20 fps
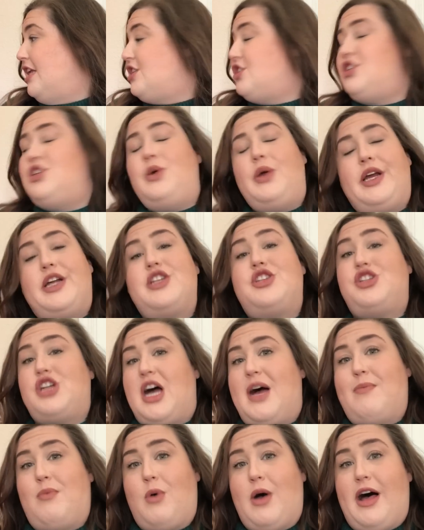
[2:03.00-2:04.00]
it's doing its
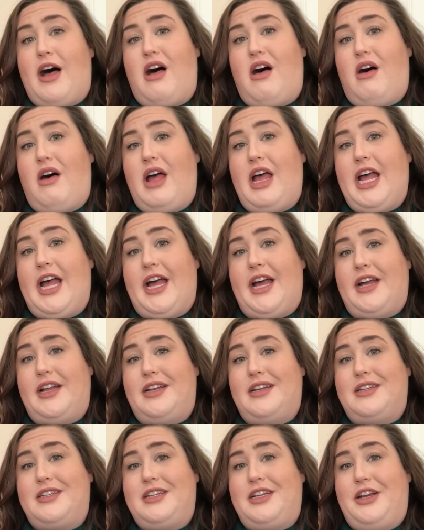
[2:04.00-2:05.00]
job well,
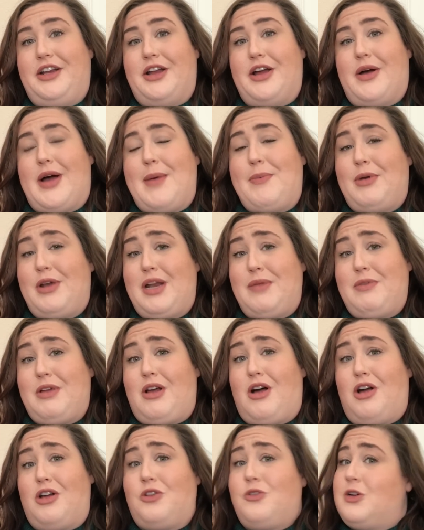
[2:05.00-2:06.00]
and you know, I put it
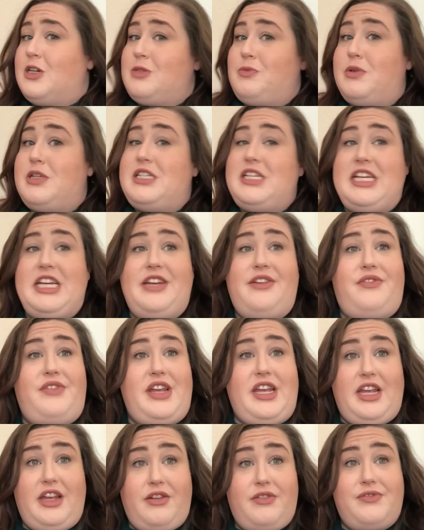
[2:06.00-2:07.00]
on Christmas
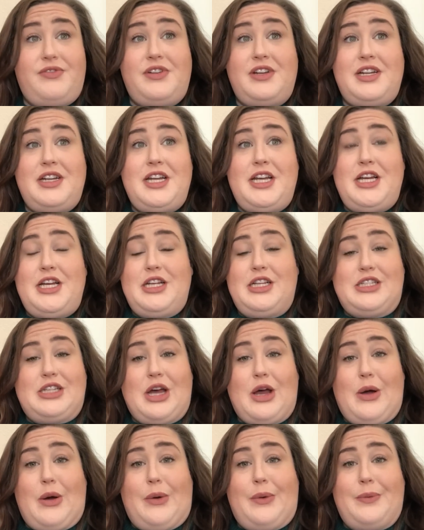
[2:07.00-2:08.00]
Eve.
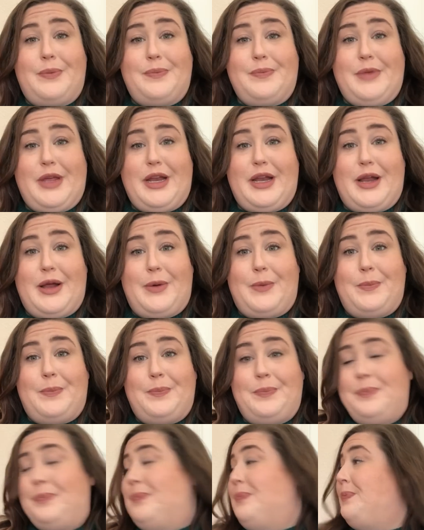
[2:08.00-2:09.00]
So, you know,
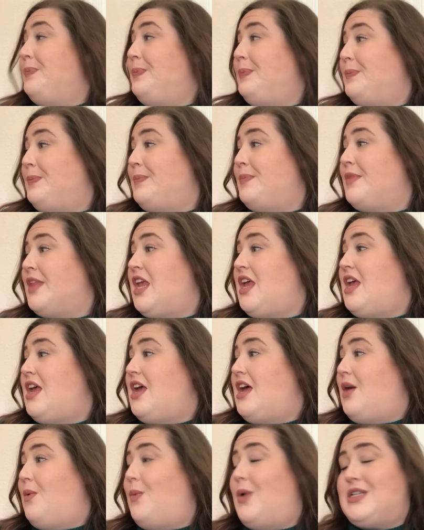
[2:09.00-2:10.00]

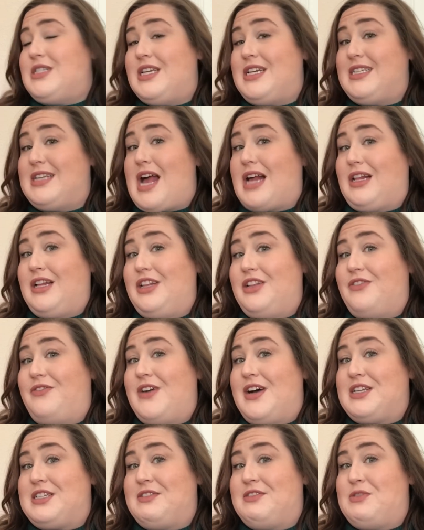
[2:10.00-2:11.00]
wasn't exactly in the
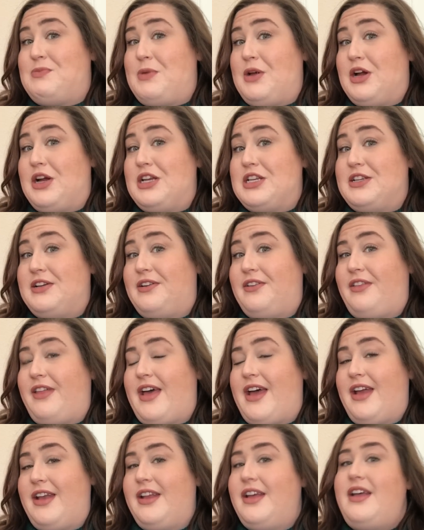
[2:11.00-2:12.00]
festive spirit until
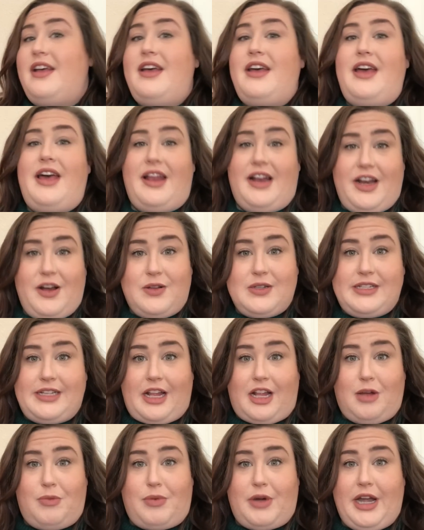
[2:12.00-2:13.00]
then. And I don't
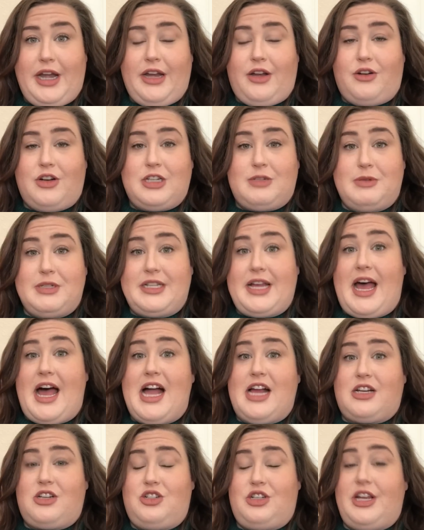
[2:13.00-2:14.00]
celebrate Christmas
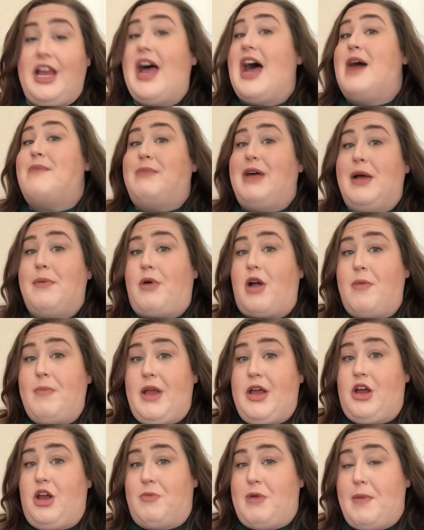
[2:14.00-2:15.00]
actually at my
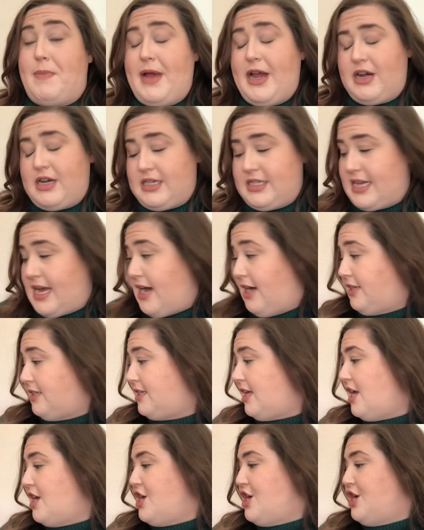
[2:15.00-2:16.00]
apartment. I go to my parents'
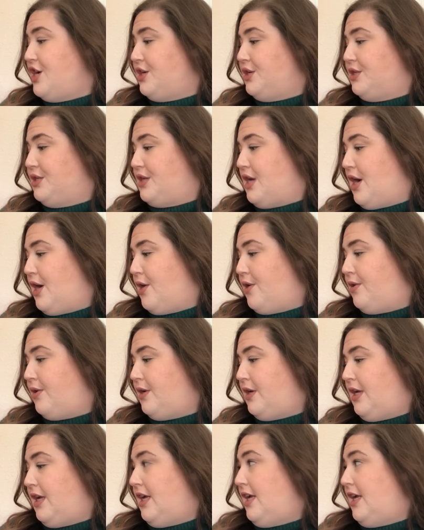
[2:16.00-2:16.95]
house. So